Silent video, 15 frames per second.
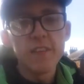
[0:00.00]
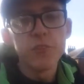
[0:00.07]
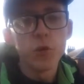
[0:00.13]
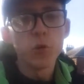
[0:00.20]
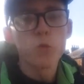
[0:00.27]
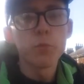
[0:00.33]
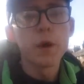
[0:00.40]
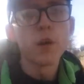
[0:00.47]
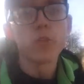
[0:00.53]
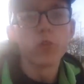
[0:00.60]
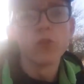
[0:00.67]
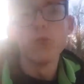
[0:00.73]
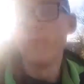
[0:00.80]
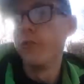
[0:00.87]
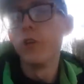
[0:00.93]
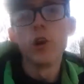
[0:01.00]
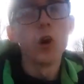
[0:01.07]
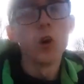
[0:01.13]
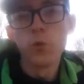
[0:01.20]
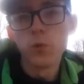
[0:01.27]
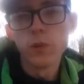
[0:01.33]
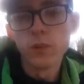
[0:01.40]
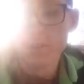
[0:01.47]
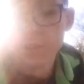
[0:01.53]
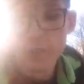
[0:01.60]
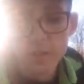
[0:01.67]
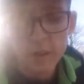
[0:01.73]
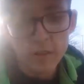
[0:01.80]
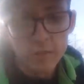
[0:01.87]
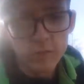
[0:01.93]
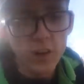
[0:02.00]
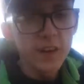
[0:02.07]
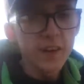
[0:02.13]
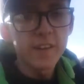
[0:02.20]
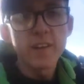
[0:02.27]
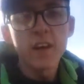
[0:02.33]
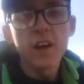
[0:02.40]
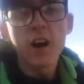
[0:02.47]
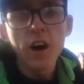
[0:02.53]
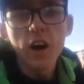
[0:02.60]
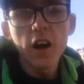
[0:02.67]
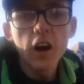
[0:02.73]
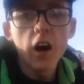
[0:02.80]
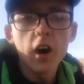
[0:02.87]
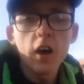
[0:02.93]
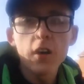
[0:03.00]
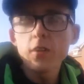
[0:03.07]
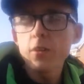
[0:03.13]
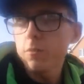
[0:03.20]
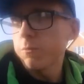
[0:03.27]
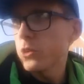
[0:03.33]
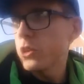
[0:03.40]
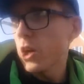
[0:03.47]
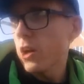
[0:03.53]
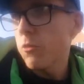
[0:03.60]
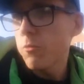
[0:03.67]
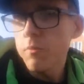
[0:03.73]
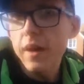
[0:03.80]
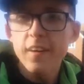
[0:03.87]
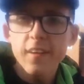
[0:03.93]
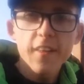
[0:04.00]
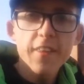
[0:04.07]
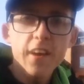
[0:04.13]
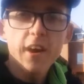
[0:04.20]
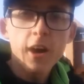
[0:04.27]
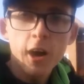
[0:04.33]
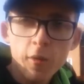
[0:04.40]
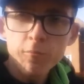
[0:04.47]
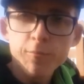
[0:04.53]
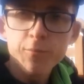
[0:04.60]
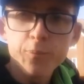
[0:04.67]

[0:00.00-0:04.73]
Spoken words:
devil's bus? No. Right? I'm just making that up.